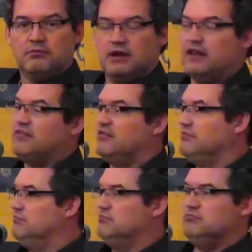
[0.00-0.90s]
Now that's
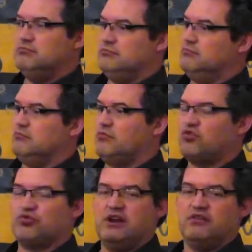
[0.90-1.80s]

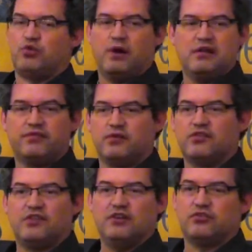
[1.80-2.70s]
straight 21st
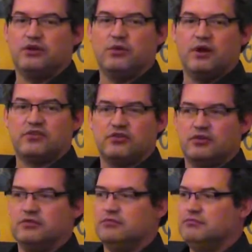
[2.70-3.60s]
century
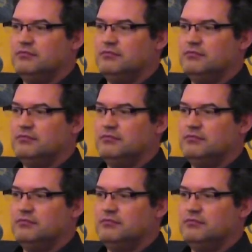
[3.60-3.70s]
Western